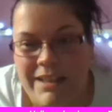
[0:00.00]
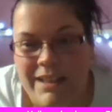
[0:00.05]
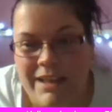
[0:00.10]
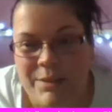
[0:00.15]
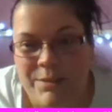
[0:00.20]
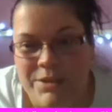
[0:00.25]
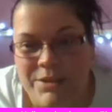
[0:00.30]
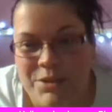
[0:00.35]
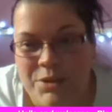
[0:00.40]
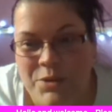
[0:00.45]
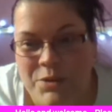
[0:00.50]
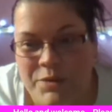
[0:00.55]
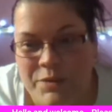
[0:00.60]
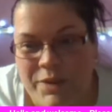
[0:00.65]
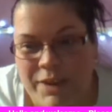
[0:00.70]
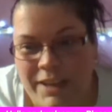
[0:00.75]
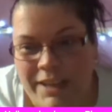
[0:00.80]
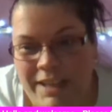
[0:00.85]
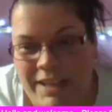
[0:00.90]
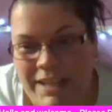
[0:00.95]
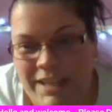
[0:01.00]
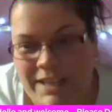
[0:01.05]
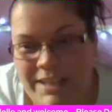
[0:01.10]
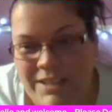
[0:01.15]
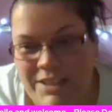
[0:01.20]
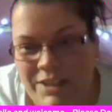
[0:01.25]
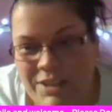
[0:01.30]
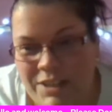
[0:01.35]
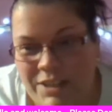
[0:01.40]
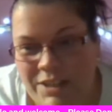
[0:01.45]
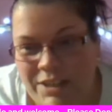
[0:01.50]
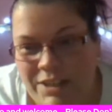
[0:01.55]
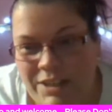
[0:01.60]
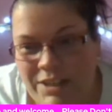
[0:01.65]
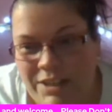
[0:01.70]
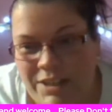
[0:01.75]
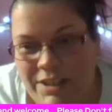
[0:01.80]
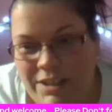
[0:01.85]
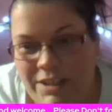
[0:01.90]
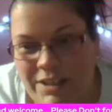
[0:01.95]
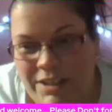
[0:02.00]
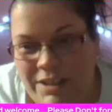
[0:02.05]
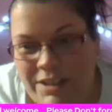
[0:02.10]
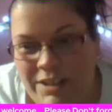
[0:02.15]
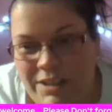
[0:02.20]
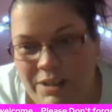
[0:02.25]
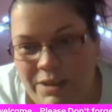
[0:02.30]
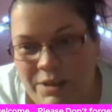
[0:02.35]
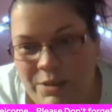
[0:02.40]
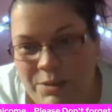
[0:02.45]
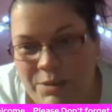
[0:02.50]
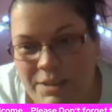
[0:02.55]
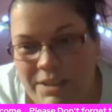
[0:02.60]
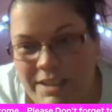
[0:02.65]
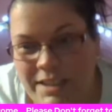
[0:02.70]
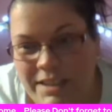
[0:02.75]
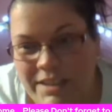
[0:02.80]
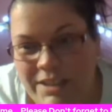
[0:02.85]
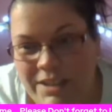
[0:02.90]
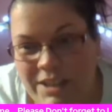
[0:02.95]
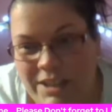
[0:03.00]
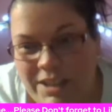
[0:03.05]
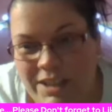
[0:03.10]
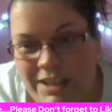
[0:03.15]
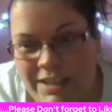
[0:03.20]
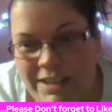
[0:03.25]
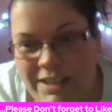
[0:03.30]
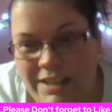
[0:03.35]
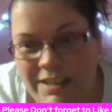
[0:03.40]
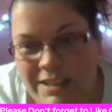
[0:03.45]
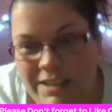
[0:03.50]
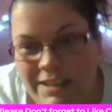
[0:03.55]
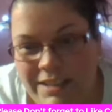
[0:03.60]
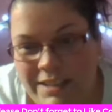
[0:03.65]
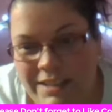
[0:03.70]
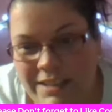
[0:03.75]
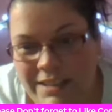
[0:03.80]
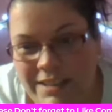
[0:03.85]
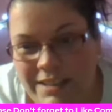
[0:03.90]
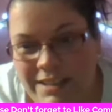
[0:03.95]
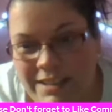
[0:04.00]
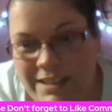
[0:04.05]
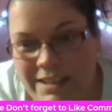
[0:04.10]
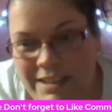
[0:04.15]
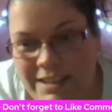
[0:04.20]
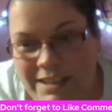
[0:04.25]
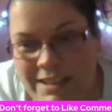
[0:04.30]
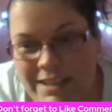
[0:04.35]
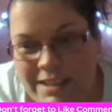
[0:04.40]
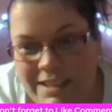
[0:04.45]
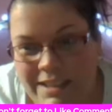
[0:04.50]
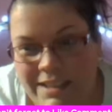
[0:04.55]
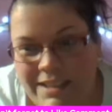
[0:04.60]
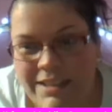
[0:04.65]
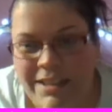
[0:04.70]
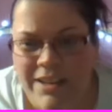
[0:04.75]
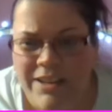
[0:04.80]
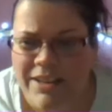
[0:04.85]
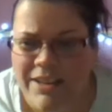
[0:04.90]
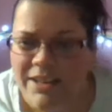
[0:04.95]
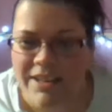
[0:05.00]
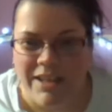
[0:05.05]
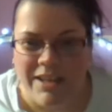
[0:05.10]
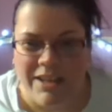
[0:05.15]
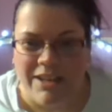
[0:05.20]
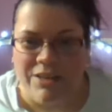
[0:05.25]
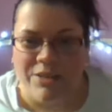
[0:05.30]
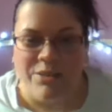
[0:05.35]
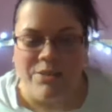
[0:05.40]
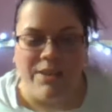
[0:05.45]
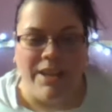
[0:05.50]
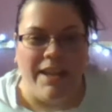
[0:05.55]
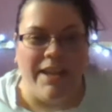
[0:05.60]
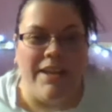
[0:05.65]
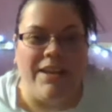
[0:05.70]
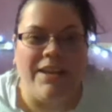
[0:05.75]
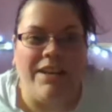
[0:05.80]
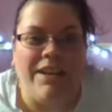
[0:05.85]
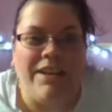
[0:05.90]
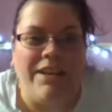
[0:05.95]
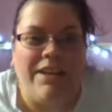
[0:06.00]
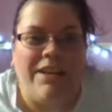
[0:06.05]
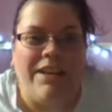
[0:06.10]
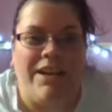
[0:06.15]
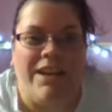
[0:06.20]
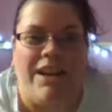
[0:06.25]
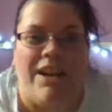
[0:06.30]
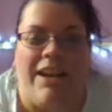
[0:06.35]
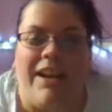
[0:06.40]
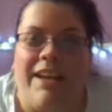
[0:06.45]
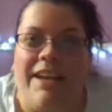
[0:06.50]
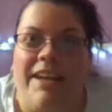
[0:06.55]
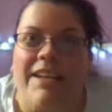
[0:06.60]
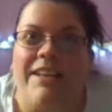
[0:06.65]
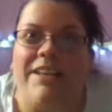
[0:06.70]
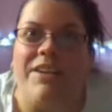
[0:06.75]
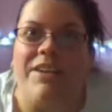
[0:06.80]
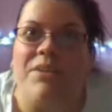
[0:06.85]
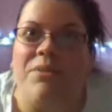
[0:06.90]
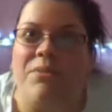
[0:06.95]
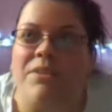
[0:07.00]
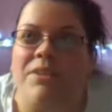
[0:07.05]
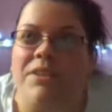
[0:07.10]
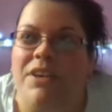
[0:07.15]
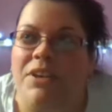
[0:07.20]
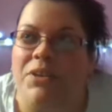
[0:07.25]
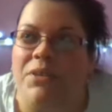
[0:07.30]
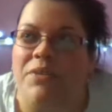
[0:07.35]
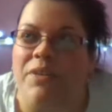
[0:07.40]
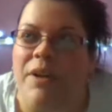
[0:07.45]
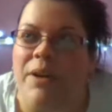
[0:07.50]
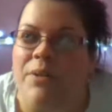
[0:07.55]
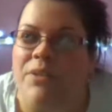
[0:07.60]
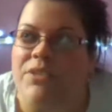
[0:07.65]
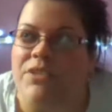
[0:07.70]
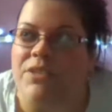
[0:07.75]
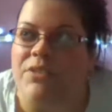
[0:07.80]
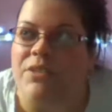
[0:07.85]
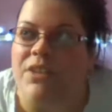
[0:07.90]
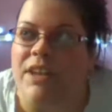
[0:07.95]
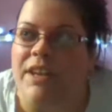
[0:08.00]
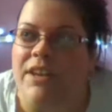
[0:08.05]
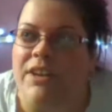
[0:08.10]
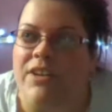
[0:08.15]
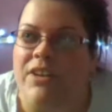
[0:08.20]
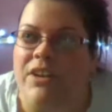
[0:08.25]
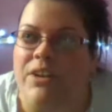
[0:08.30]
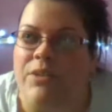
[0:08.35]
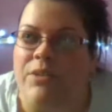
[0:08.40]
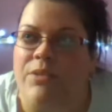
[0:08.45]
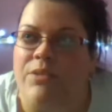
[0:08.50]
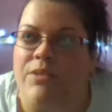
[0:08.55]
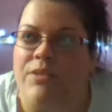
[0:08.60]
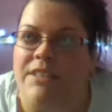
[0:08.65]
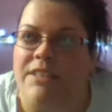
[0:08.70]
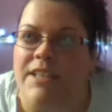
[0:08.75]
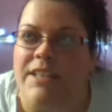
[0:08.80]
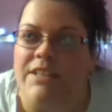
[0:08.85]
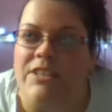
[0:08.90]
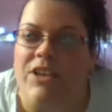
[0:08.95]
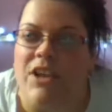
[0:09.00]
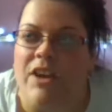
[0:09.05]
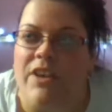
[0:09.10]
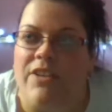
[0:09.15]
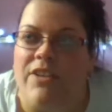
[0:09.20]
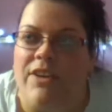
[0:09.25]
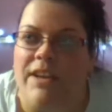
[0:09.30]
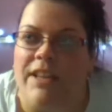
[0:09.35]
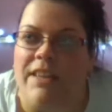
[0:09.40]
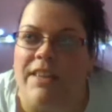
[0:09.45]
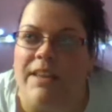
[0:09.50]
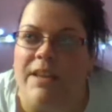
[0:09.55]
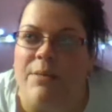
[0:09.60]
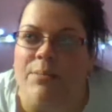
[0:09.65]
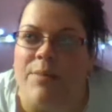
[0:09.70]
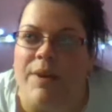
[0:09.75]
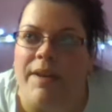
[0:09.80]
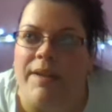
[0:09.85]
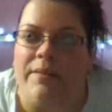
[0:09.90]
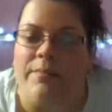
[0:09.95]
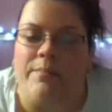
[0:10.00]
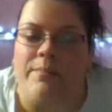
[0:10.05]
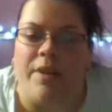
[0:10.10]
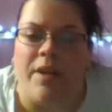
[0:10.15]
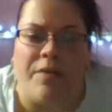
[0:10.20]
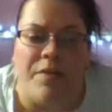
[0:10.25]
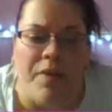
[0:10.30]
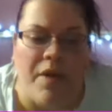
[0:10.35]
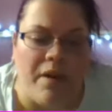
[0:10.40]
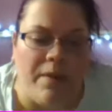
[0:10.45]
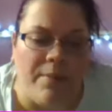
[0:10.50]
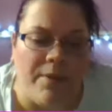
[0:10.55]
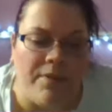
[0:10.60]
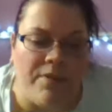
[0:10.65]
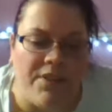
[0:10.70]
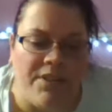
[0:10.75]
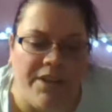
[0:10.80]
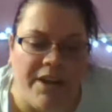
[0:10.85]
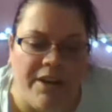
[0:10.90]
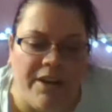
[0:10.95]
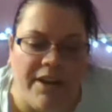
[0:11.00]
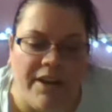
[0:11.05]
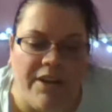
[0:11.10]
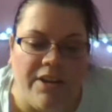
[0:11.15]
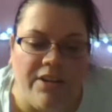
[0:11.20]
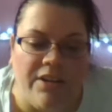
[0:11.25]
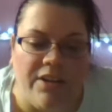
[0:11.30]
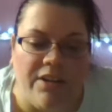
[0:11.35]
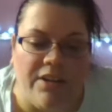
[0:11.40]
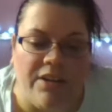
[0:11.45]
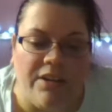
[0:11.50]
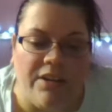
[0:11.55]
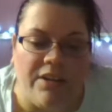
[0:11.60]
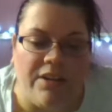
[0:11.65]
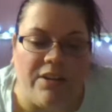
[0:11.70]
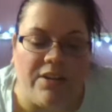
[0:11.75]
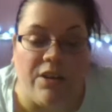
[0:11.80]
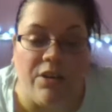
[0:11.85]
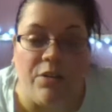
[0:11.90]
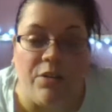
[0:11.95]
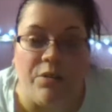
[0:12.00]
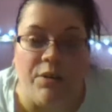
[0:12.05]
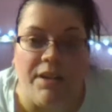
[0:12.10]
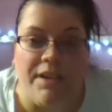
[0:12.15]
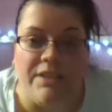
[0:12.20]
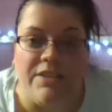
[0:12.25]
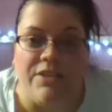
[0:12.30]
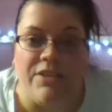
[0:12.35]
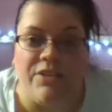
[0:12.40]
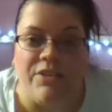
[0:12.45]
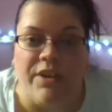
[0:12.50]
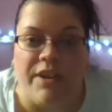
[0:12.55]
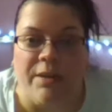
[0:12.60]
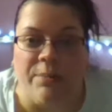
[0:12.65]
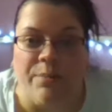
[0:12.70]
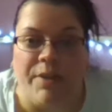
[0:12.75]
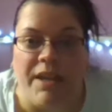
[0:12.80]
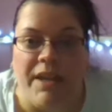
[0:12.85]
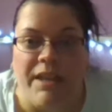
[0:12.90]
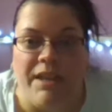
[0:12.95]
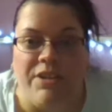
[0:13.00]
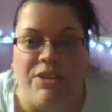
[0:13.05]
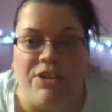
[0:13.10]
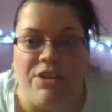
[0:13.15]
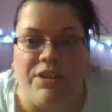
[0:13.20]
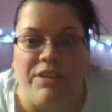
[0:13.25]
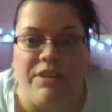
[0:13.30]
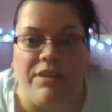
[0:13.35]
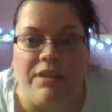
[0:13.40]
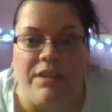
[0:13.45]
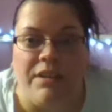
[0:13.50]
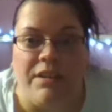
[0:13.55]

I was told Frankie needs her own TikTok. There you go. Like, I don't know if I'll do like her own TikTok or anything, but I thought about starting her own Instagram page.